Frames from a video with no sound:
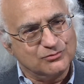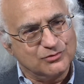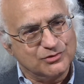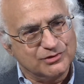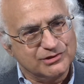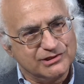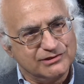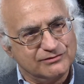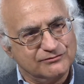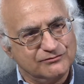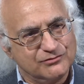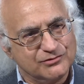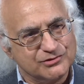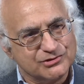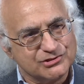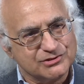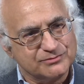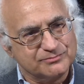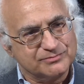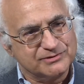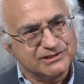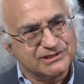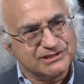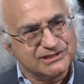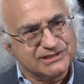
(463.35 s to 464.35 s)
worthy of
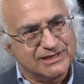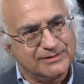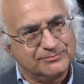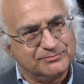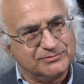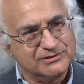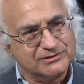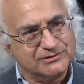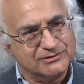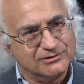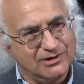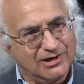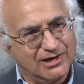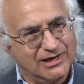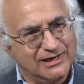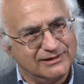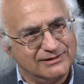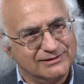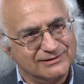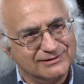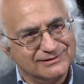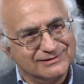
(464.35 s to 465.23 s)
worship except God,